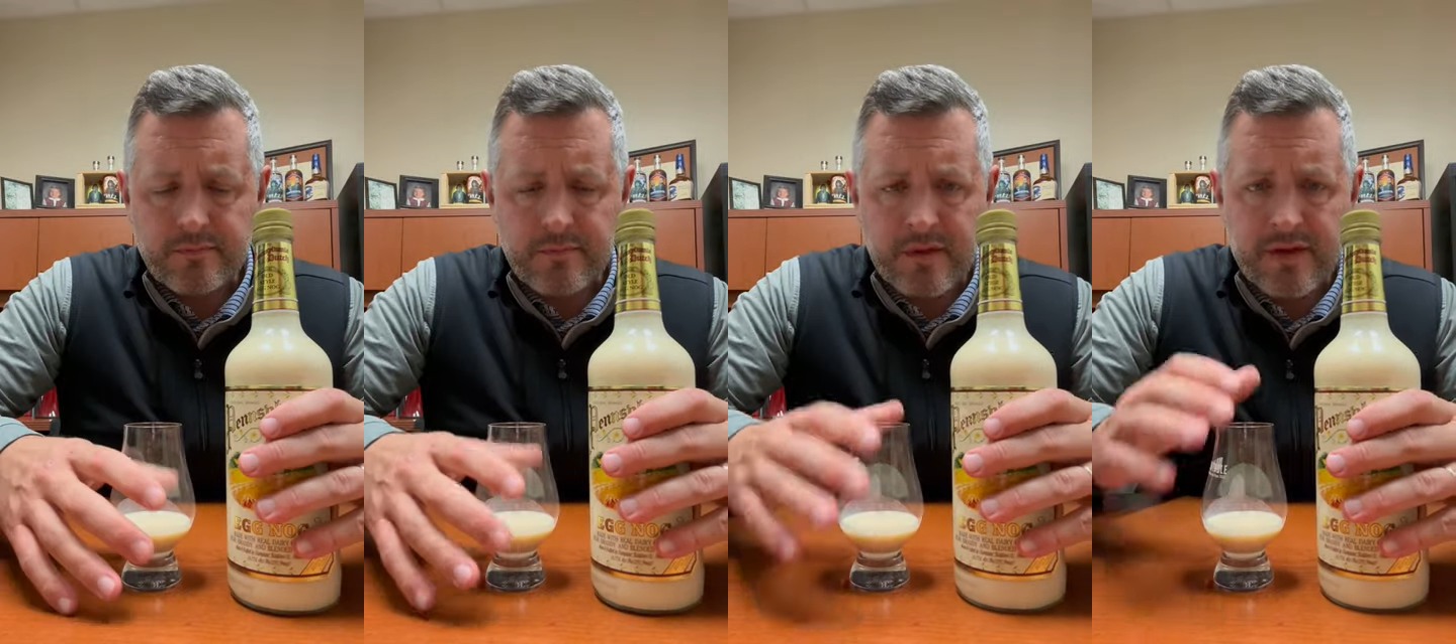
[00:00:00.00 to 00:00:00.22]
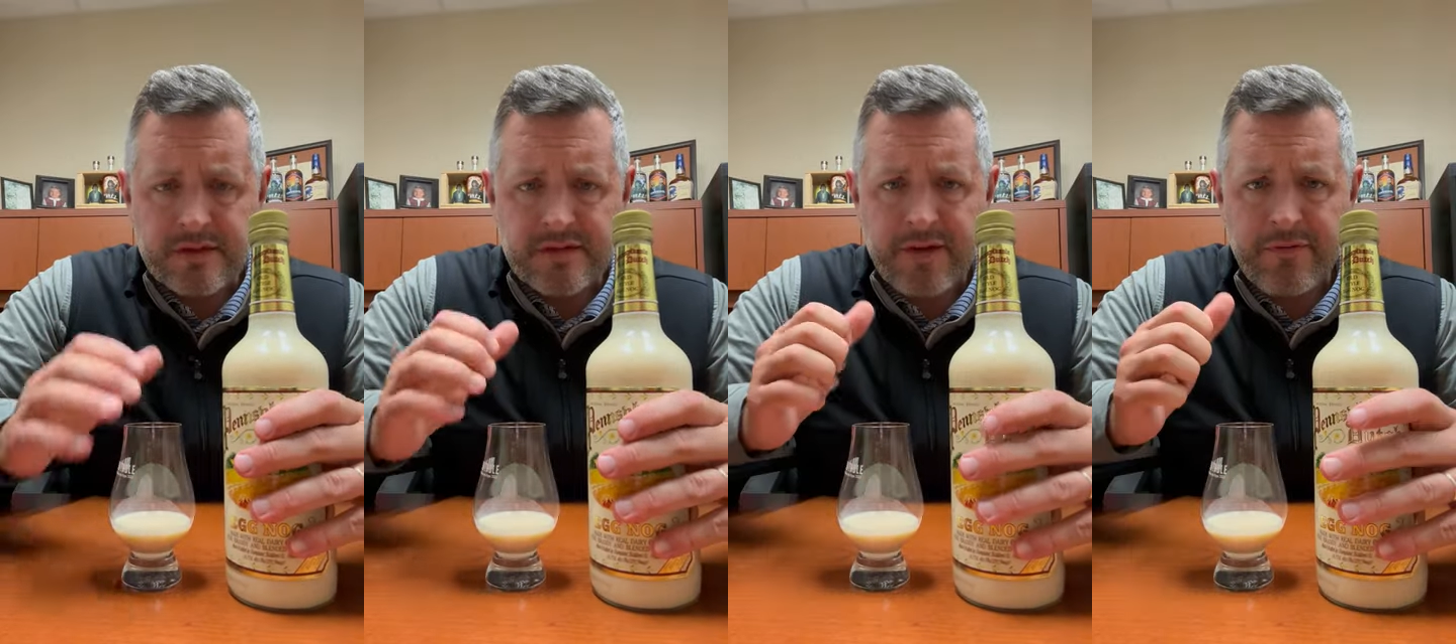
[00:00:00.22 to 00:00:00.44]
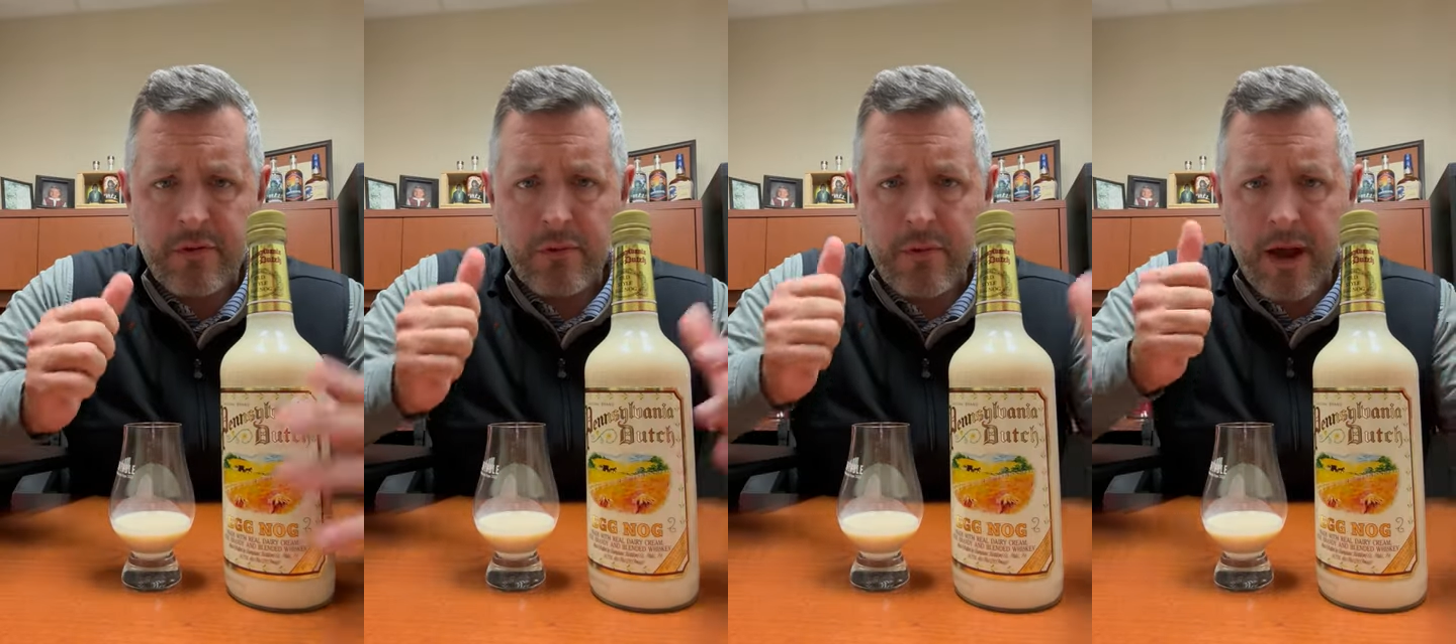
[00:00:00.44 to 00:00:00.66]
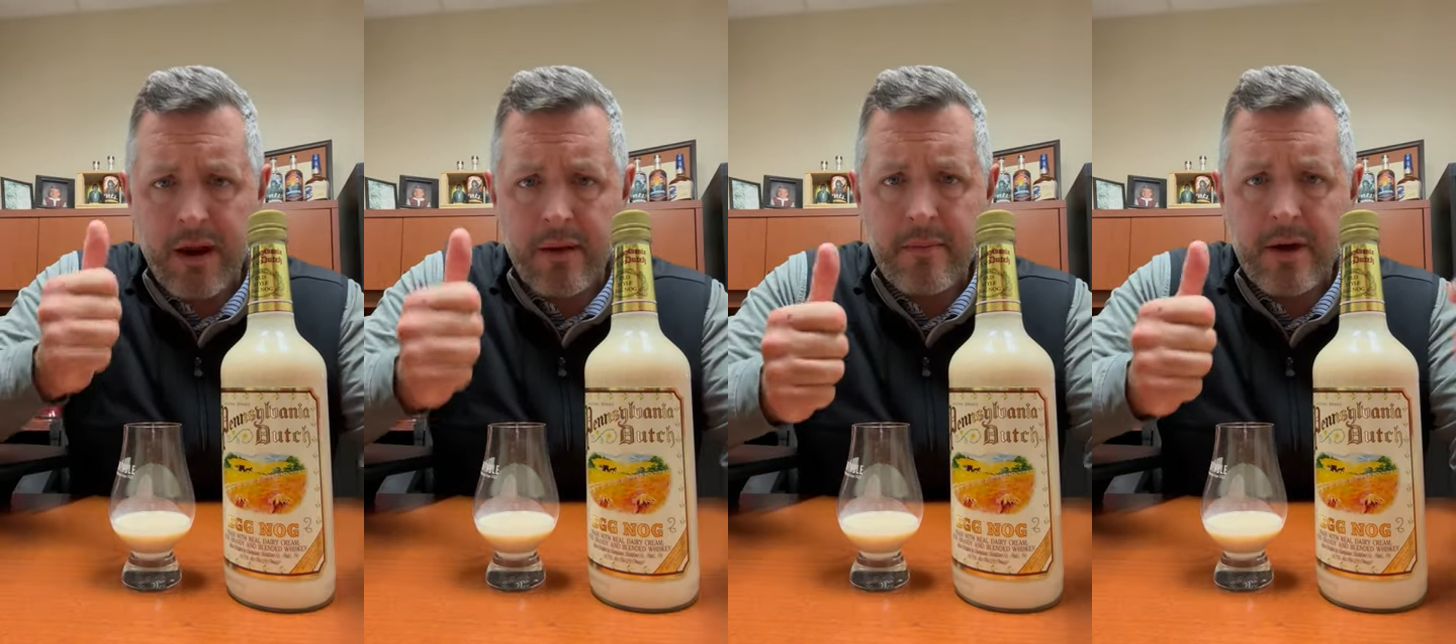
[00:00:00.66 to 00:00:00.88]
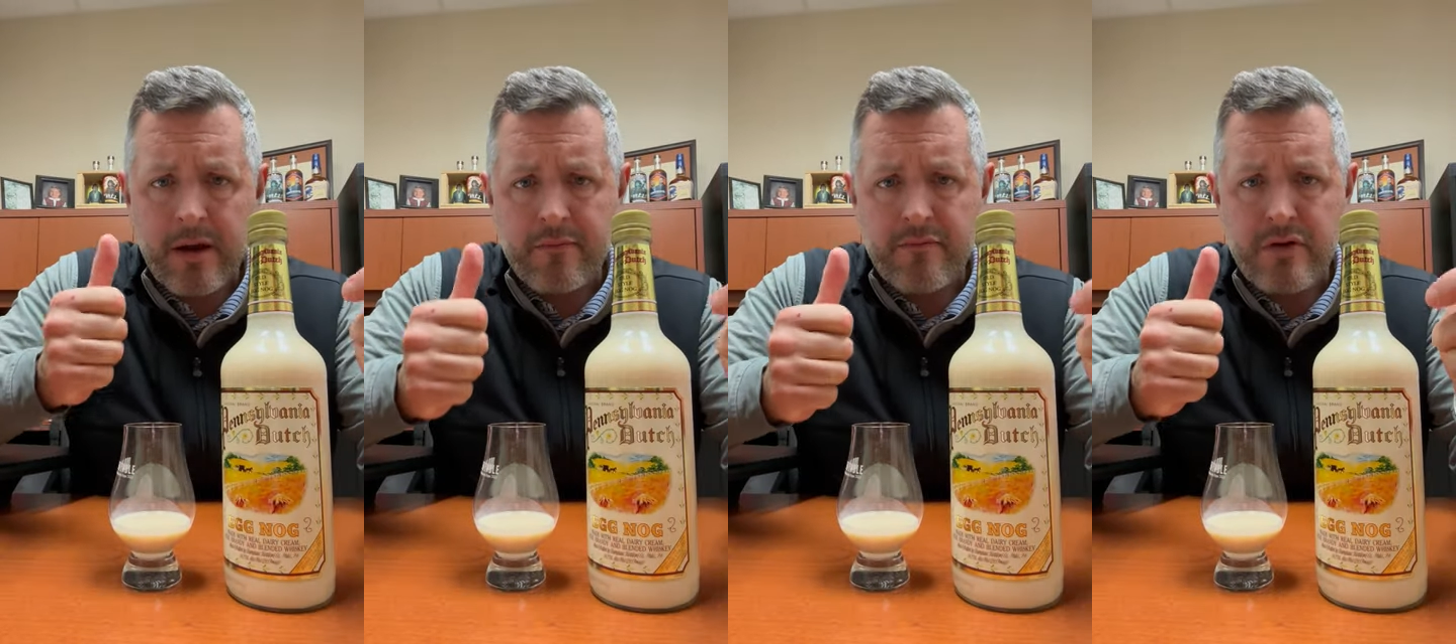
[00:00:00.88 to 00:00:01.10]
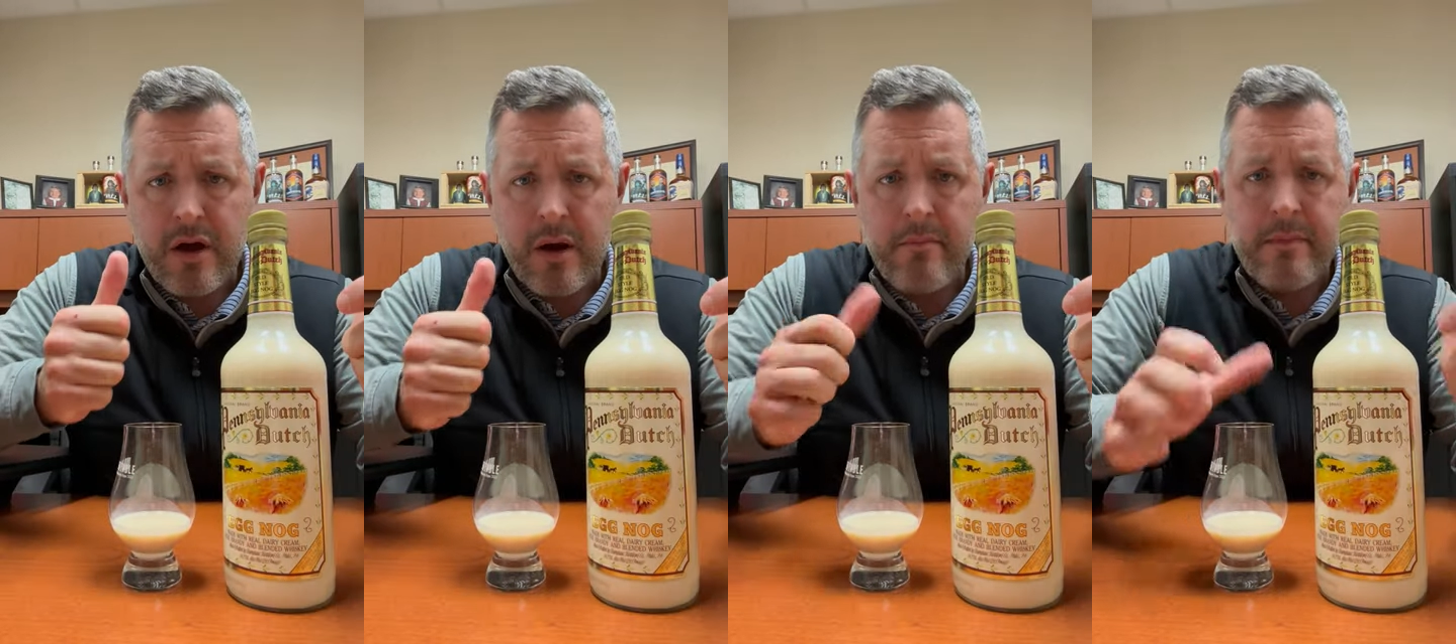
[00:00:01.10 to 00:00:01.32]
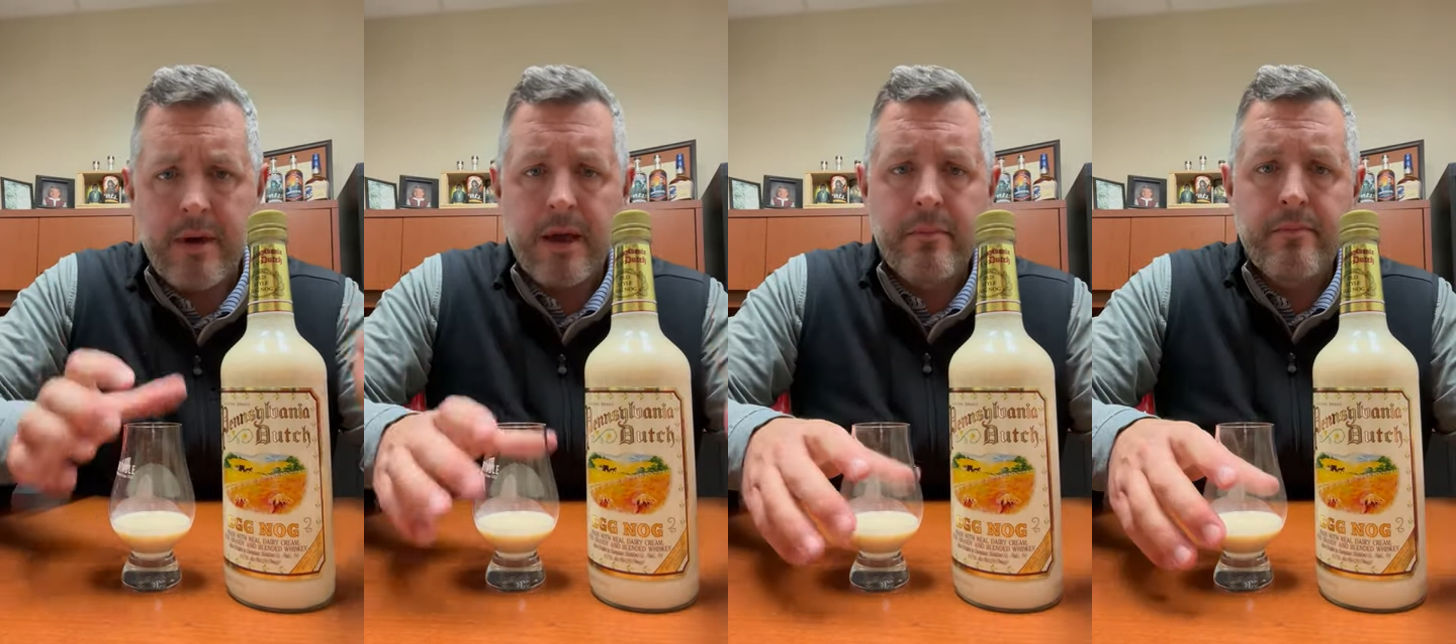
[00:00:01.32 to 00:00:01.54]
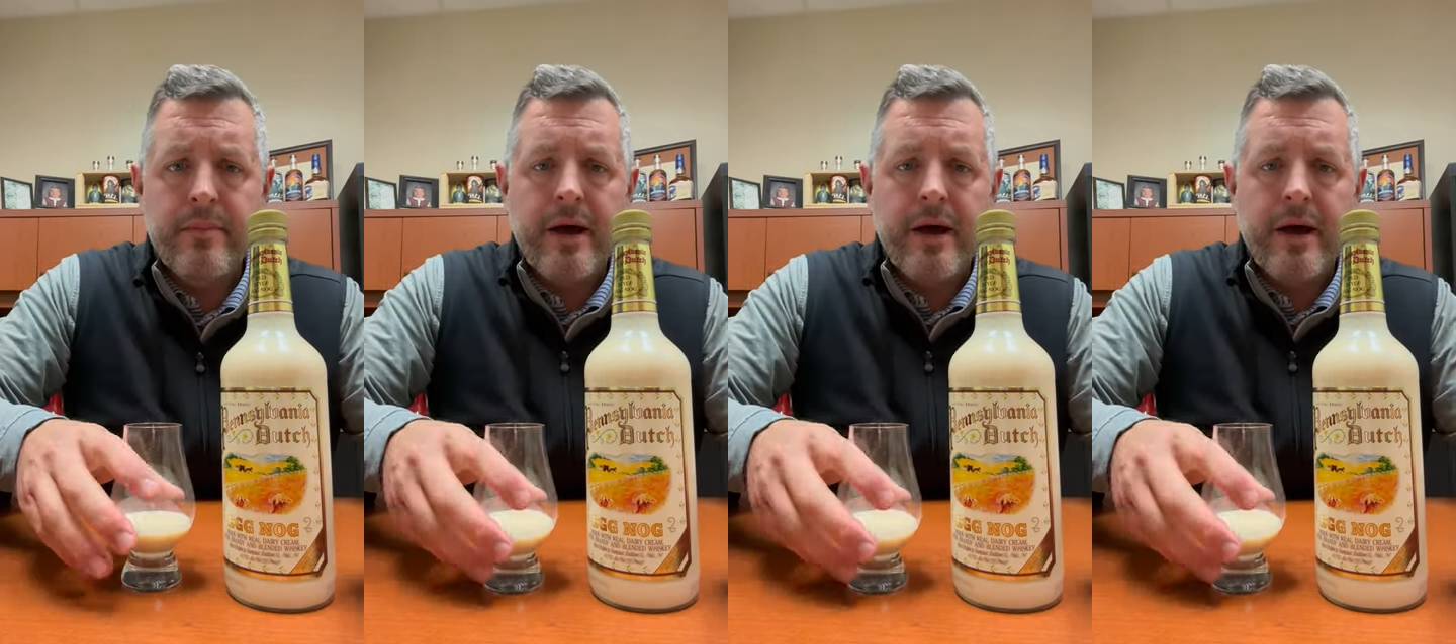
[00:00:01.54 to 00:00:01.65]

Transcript: does it have the right amount of nutmeg